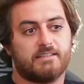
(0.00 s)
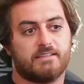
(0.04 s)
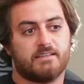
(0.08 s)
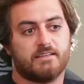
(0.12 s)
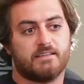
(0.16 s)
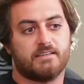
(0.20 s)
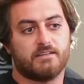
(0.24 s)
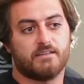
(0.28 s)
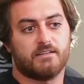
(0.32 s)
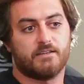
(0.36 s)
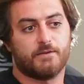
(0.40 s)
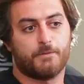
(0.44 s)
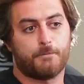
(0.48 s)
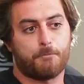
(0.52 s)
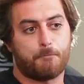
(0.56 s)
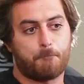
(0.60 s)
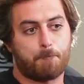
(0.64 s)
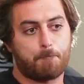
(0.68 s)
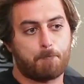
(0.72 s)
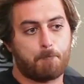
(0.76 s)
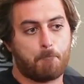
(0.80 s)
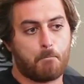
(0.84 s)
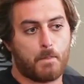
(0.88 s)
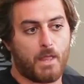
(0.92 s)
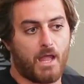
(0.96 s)

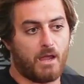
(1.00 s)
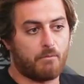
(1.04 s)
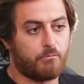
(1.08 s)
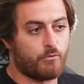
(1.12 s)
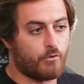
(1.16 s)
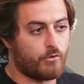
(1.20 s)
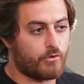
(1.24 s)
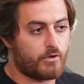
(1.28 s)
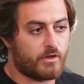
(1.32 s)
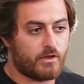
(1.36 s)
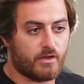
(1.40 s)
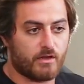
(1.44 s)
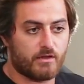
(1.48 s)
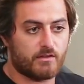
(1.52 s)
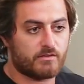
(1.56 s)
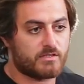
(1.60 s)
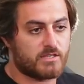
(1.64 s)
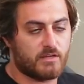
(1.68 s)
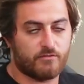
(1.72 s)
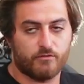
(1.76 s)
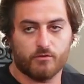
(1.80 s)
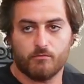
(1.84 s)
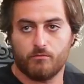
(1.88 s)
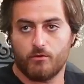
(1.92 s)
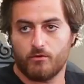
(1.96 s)
And I broke
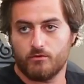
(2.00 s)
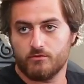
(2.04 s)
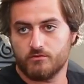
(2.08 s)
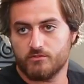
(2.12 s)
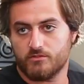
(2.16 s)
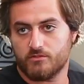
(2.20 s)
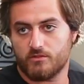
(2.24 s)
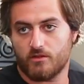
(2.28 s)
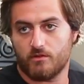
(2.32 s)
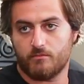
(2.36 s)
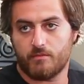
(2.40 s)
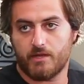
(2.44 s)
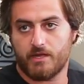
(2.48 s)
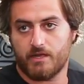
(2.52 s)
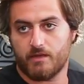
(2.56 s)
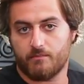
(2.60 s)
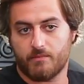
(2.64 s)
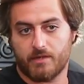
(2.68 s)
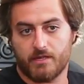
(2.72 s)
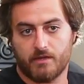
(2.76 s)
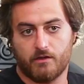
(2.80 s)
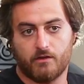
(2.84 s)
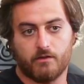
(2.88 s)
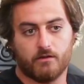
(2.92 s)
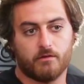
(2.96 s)
several bones,
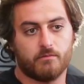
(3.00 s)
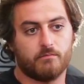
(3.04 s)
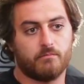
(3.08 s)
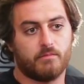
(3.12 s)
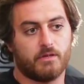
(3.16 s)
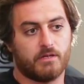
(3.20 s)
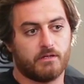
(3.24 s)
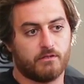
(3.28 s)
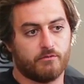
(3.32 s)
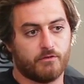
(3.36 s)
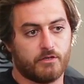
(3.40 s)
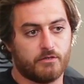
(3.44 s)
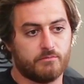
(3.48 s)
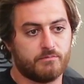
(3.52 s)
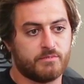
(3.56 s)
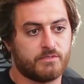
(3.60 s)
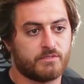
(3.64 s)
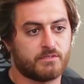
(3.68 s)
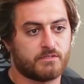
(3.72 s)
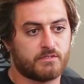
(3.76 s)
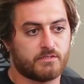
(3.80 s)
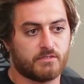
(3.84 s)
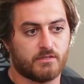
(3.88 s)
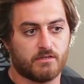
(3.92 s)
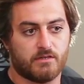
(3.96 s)
my arm, my
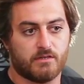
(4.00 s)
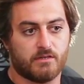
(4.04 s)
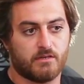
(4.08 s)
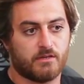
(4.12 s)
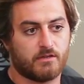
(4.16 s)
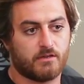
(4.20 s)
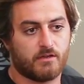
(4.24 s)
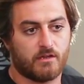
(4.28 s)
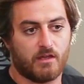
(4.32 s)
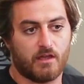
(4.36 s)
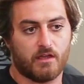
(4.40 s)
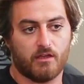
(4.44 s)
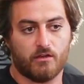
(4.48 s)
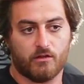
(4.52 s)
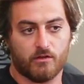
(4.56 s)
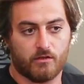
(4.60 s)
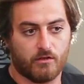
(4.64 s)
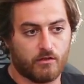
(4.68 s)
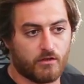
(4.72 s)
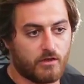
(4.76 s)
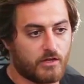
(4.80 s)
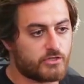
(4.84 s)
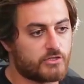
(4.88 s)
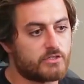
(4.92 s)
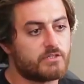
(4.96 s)
ribs, I got a
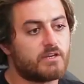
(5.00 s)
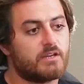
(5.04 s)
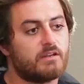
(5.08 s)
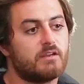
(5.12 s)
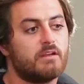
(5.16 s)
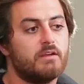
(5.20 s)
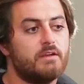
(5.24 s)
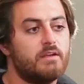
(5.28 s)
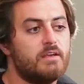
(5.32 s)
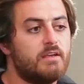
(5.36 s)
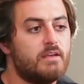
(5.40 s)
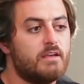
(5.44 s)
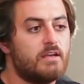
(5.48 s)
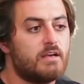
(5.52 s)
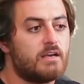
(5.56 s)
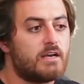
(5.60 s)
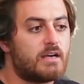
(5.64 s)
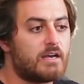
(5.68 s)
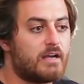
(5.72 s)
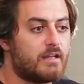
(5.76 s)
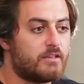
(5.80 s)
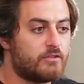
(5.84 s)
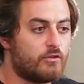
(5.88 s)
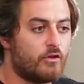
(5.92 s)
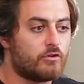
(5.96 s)
concussion,
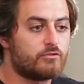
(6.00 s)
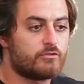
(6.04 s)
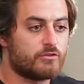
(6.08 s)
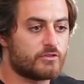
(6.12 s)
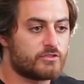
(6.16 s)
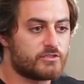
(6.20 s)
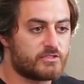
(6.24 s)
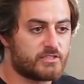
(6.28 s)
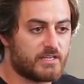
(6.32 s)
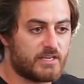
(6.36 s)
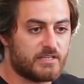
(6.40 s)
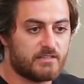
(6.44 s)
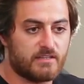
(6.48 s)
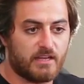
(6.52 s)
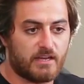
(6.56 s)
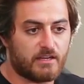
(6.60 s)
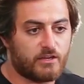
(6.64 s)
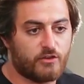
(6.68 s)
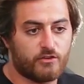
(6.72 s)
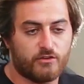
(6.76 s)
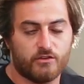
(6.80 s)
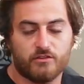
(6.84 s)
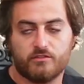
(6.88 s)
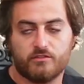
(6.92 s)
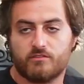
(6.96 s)
and doctors said
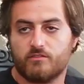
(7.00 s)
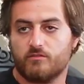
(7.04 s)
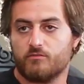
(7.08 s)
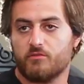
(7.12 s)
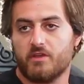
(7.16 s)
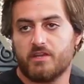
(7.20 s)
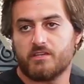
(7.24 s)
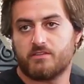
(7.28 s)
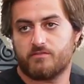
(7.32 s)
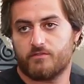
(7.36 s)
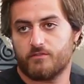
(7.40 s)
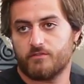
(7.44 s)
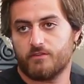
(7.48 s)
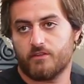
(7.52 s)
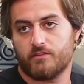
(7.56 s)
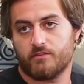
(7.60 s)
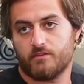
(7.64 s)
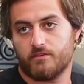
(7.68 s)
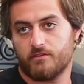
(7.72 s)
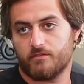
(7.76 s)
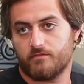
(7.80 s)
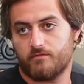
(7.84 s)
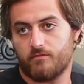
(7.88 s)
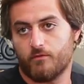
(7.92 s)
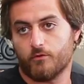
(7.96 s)
I couldn't race for
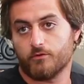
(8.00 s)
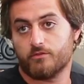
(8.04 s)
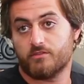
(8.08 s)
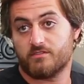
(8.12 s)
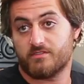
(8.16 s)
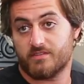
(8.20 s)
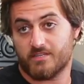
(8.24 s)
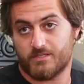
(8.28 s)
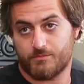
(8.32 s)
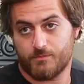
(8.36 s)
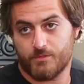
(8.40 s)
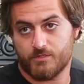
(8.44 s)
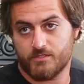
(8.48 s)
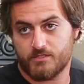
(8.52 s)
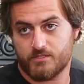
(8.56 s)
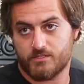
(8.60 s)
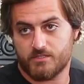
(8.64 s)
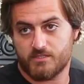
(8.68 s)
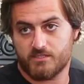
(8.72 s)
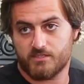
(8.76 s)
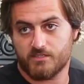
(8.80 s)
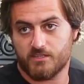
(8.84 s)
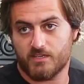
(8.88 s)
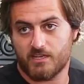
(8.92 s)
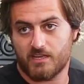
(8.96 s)
another 4 to 6
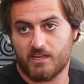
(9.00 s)
months,